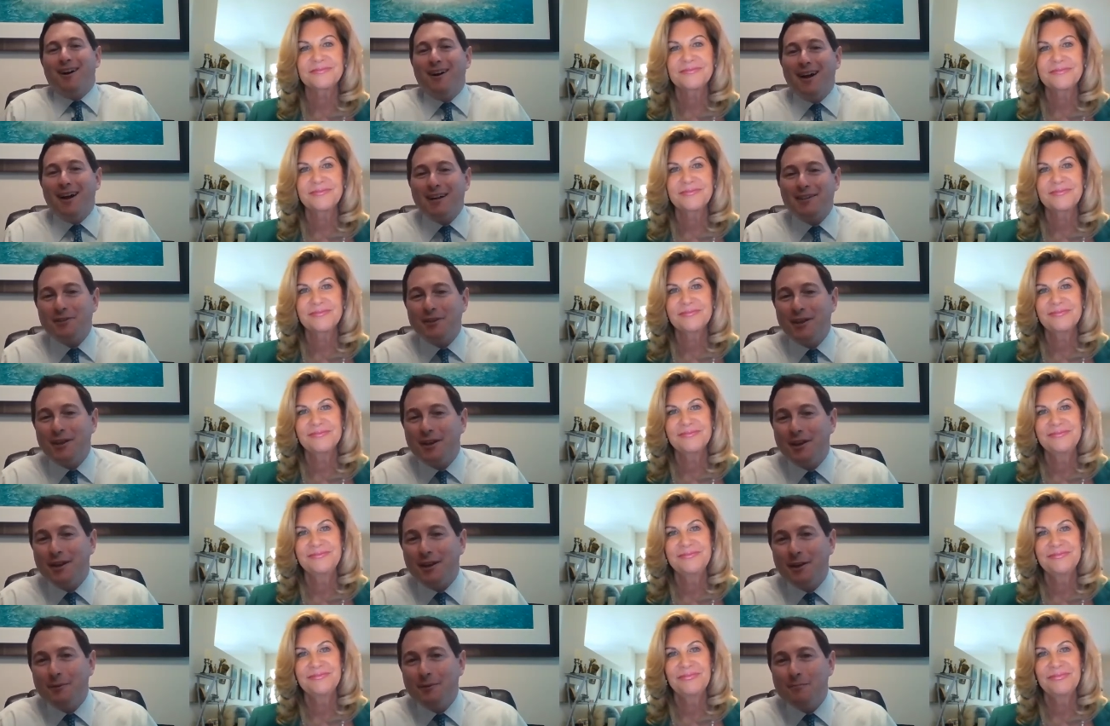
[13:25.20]
Speaker 1: uh, actually
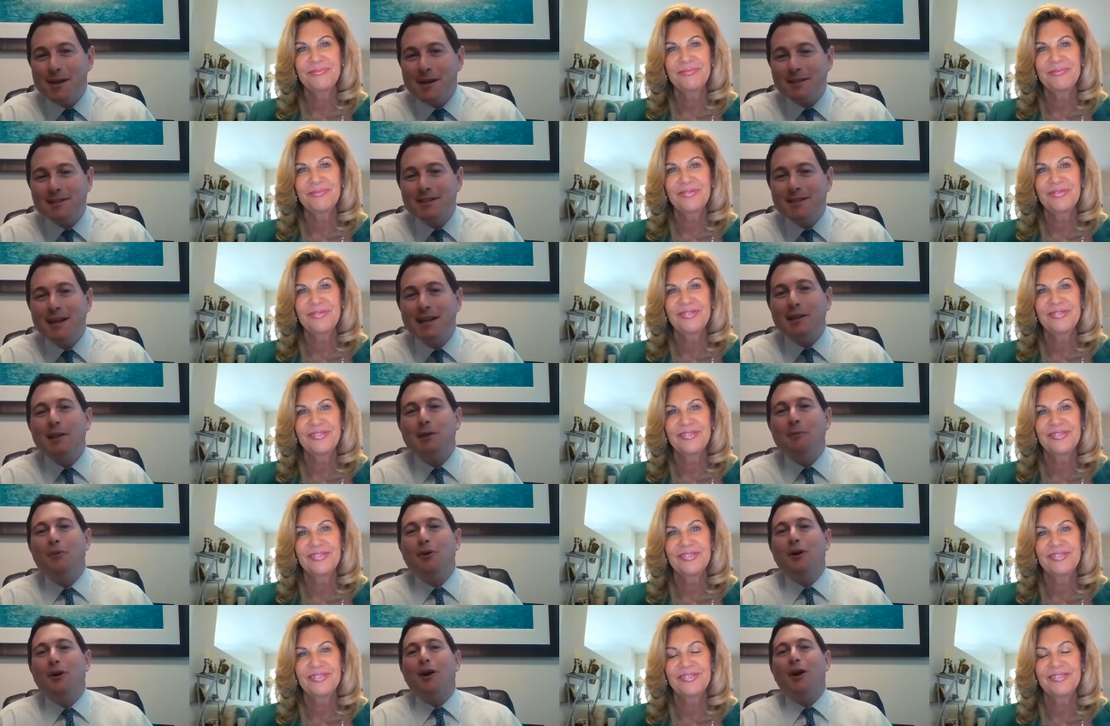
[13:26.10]
a, a, best-selling
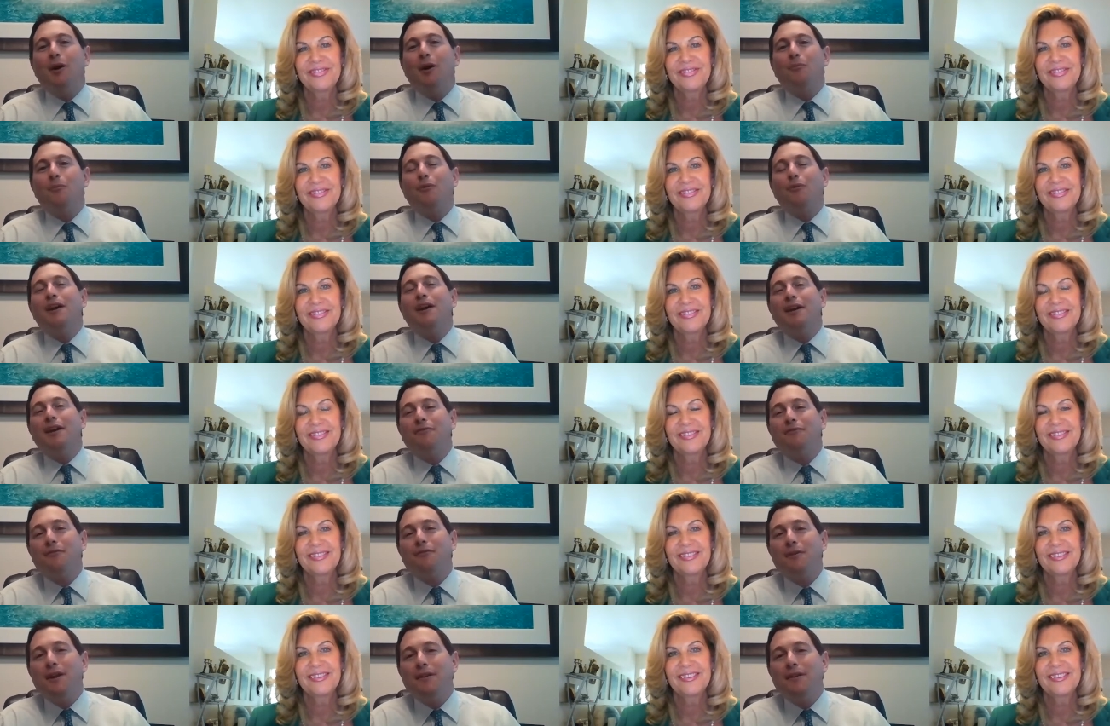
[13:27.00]
book on breaking
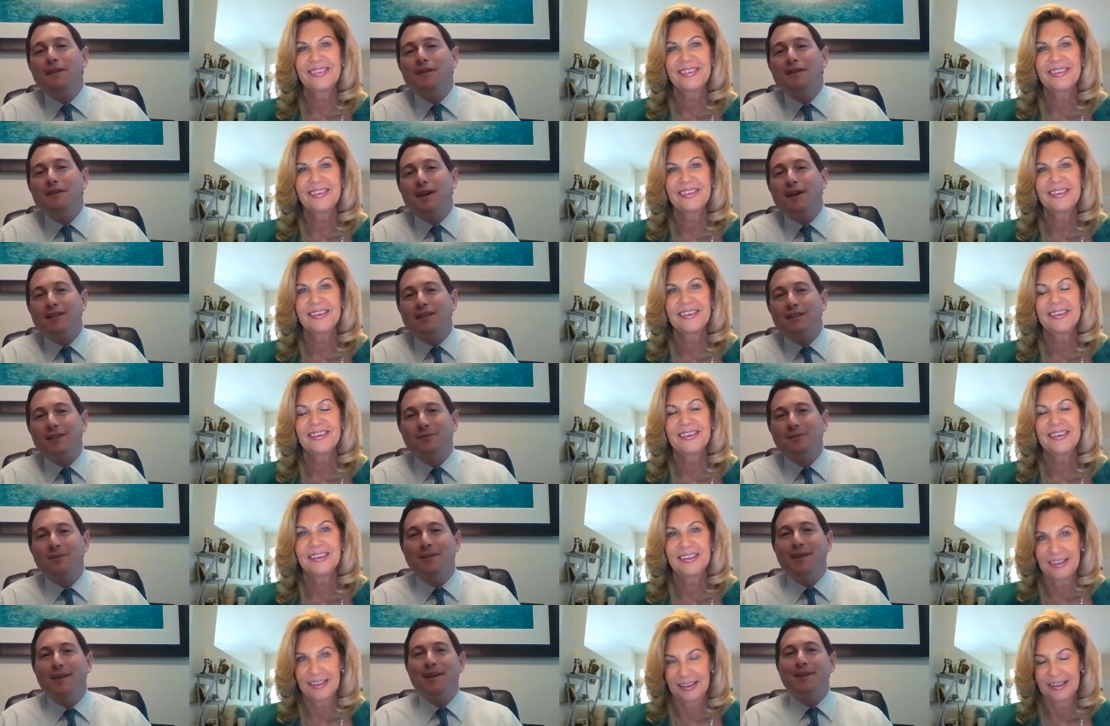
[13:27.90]
free of these toxic
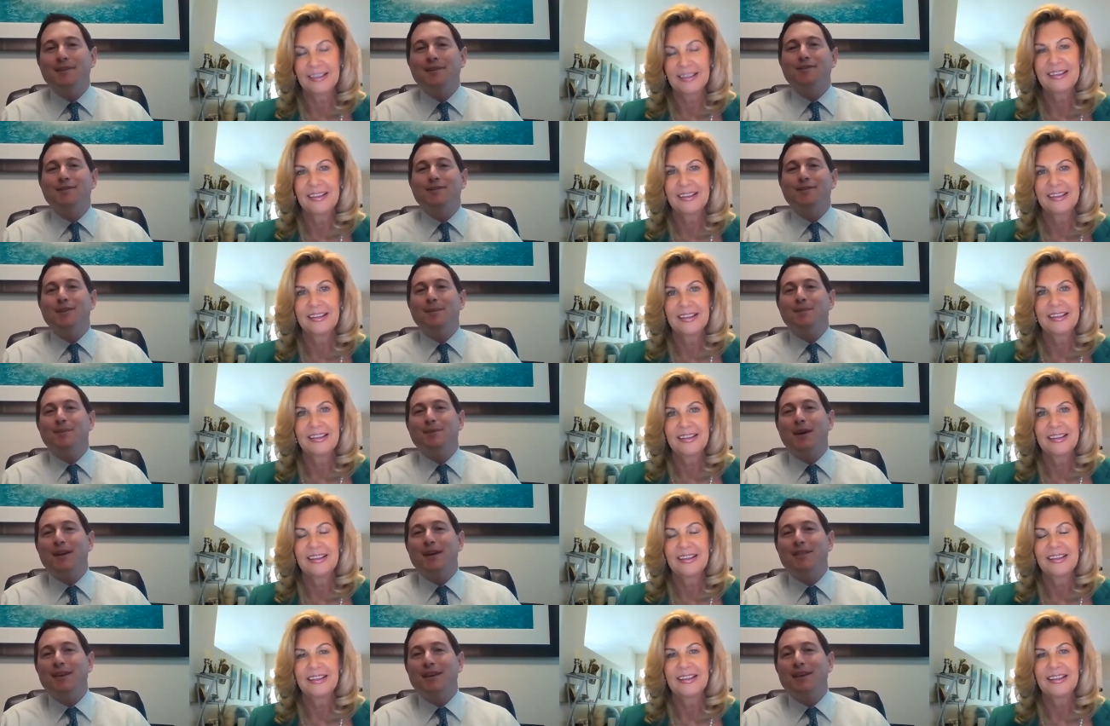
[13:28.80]
relationships
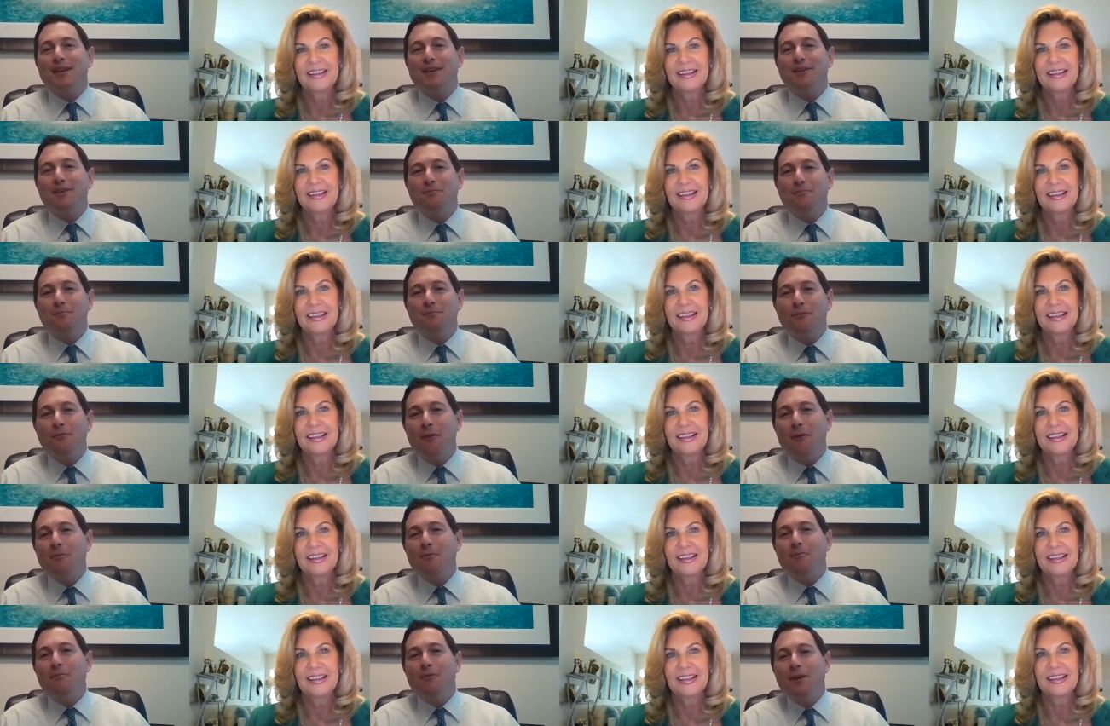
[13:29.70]
so i think you'd
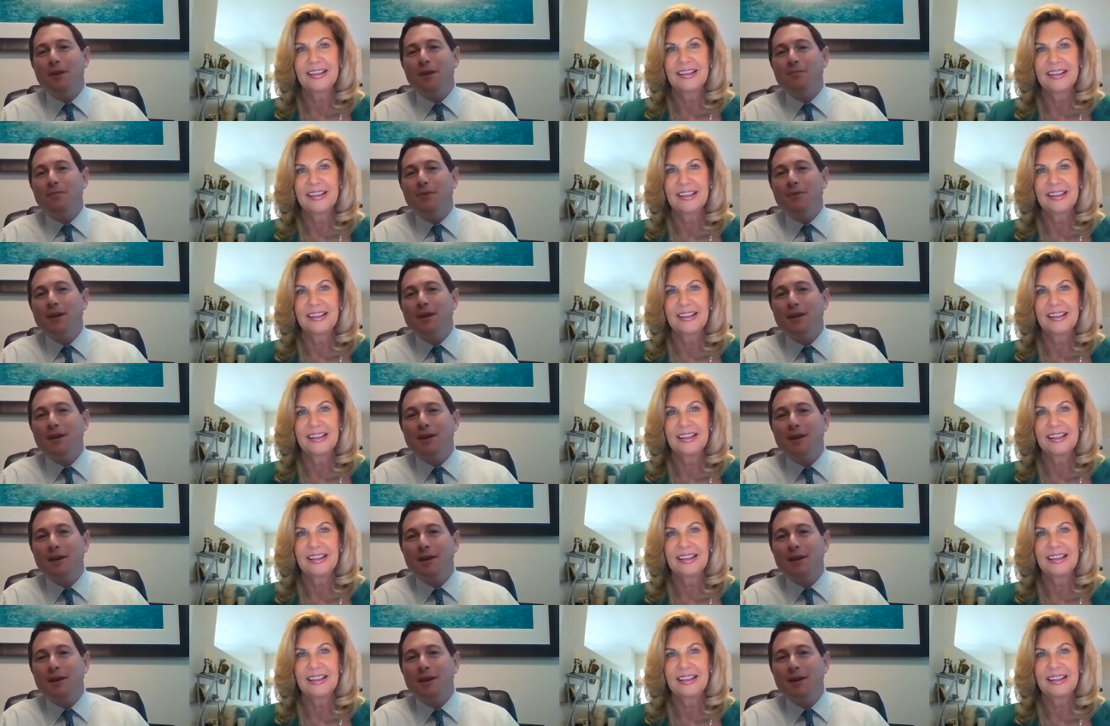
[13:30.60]
probably be